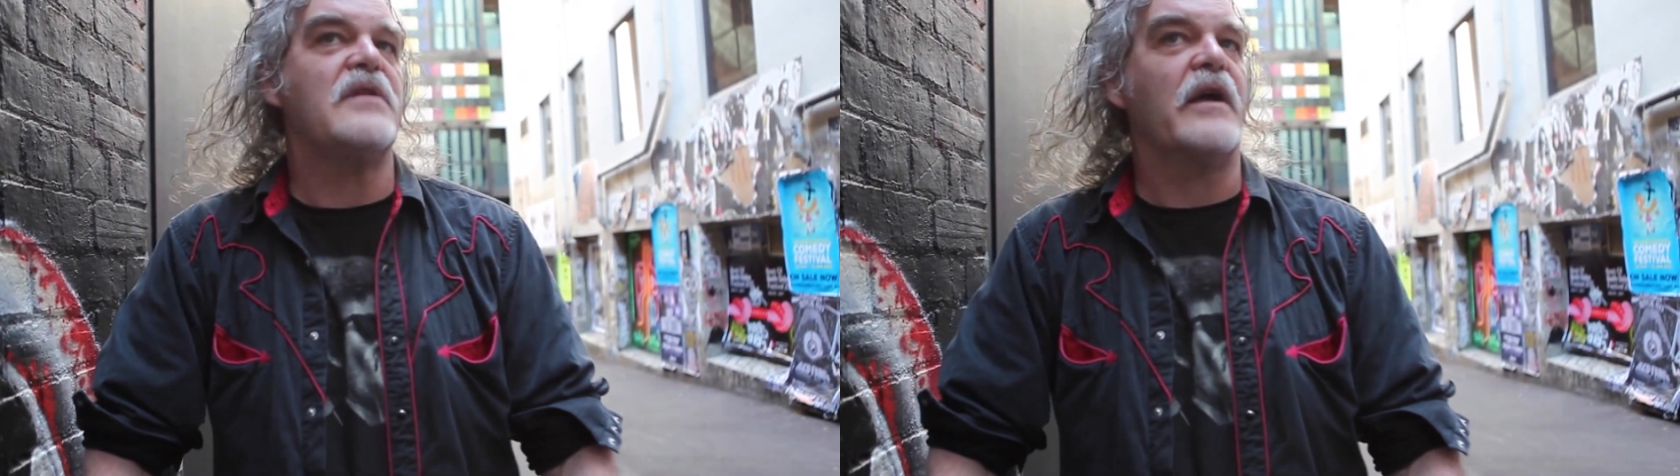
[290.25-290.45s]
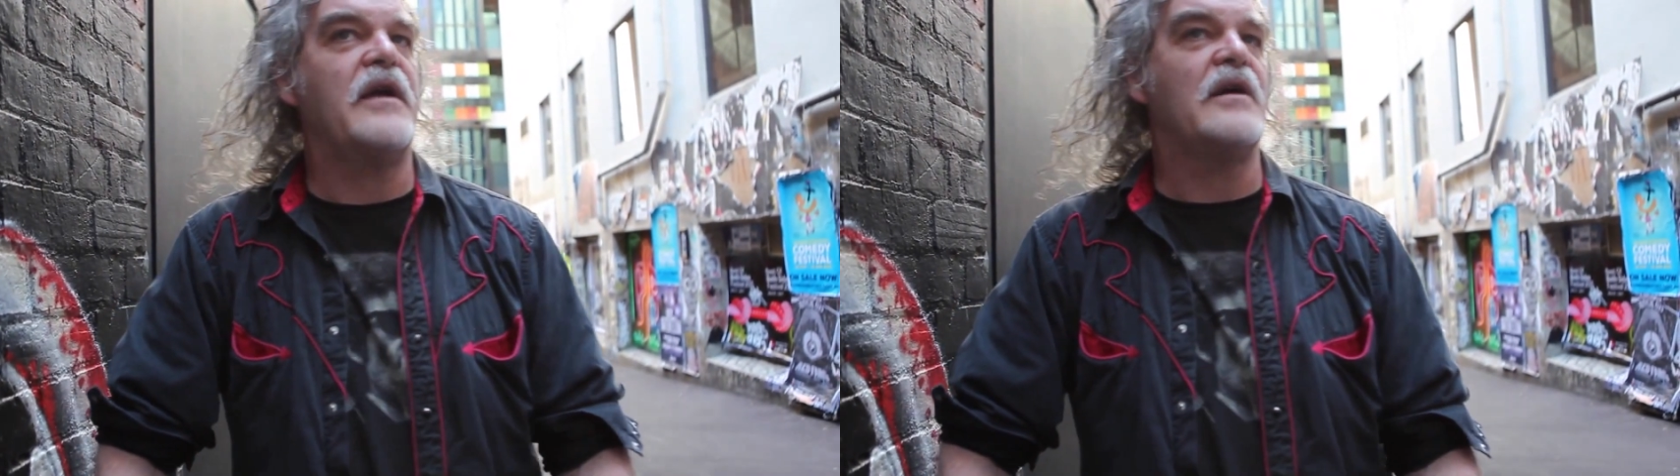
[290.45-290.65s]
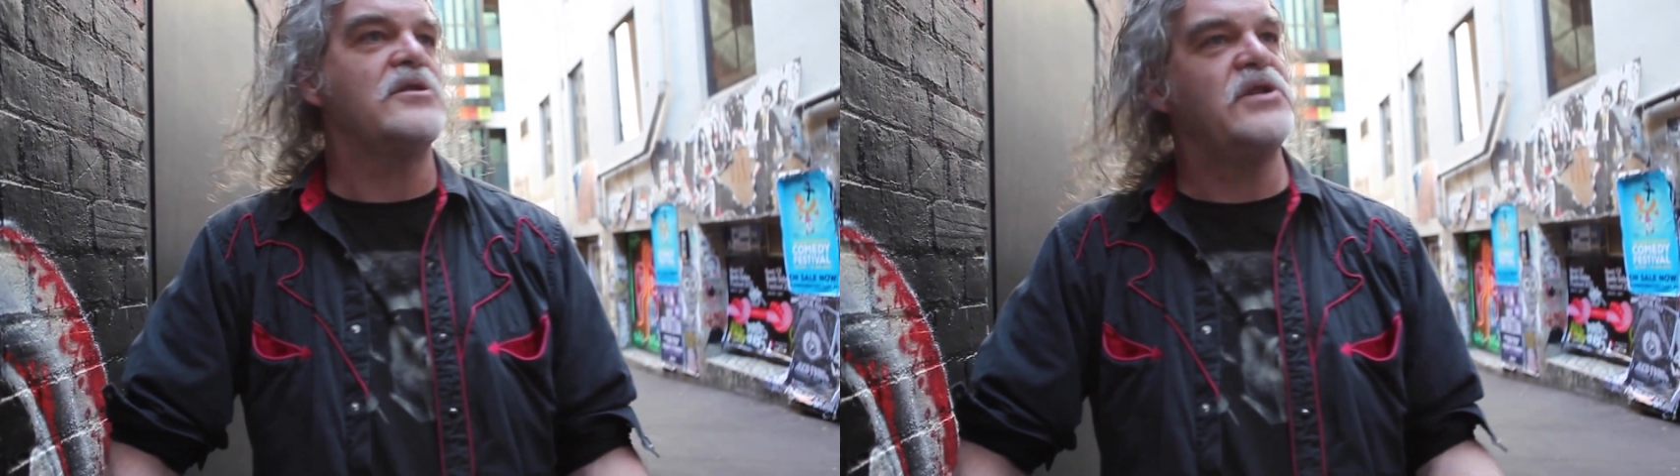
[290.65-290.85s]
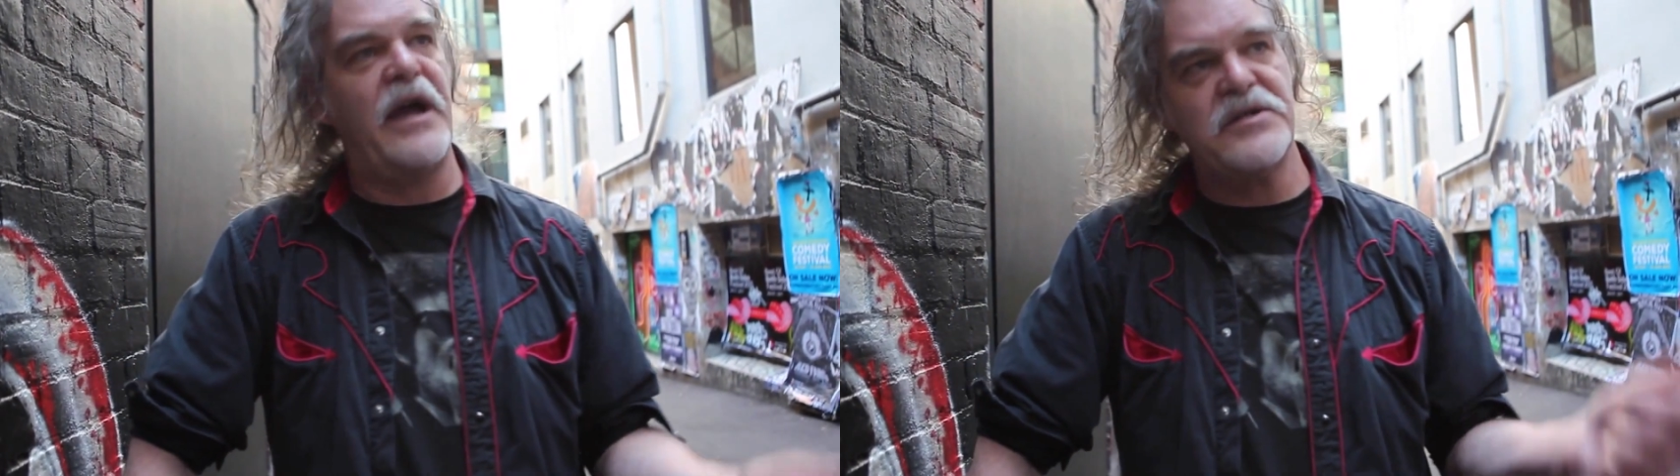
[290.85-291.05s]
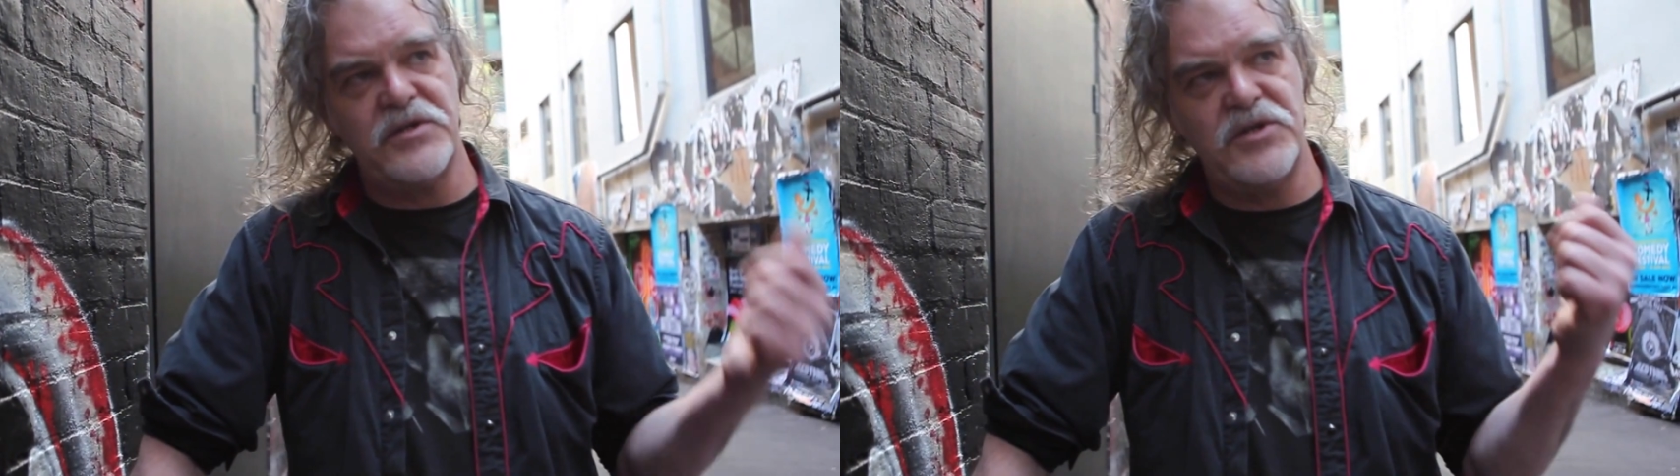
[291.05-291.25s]
like Young and
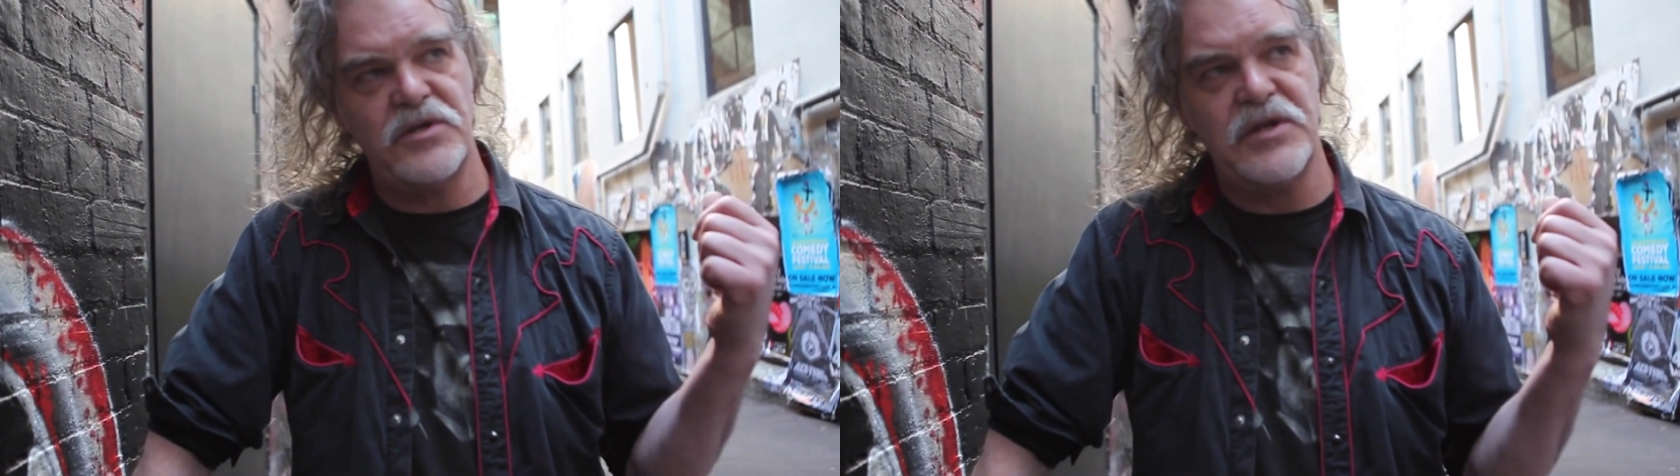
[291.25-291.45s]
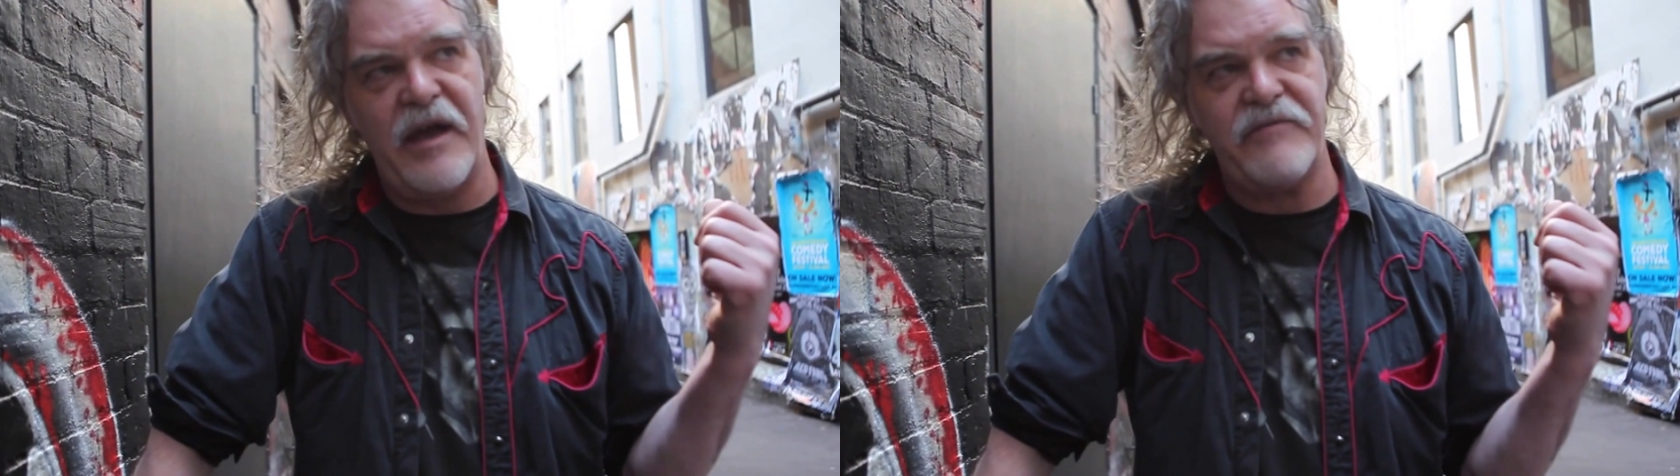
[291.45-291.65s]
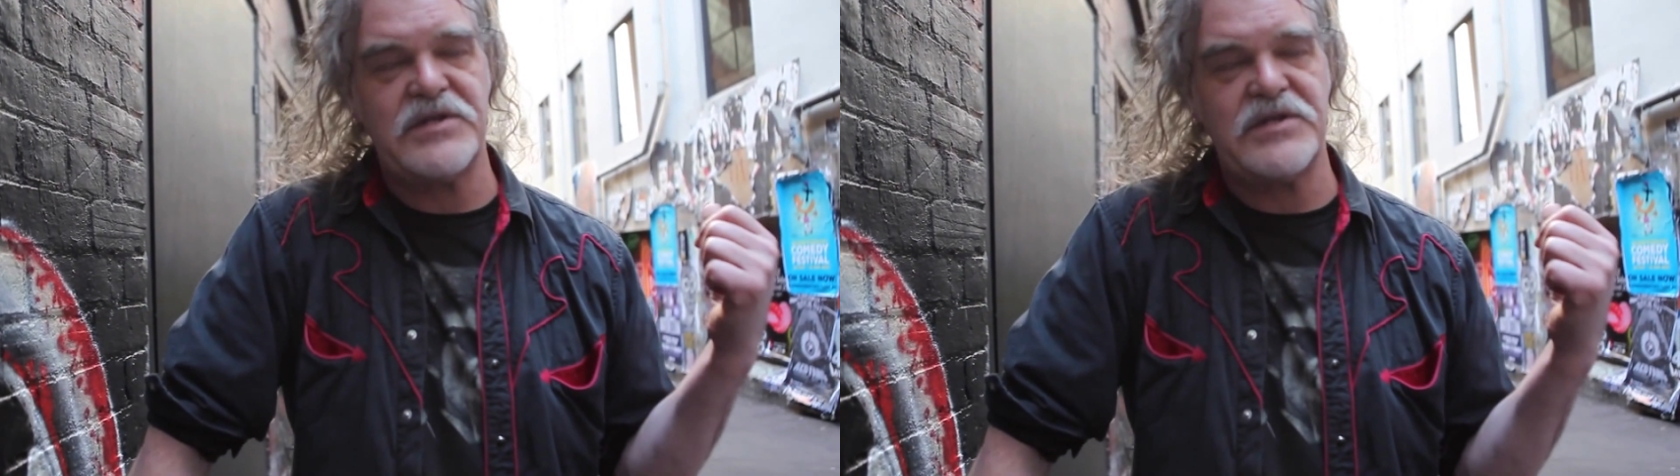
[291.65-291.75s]
Jackson's used to have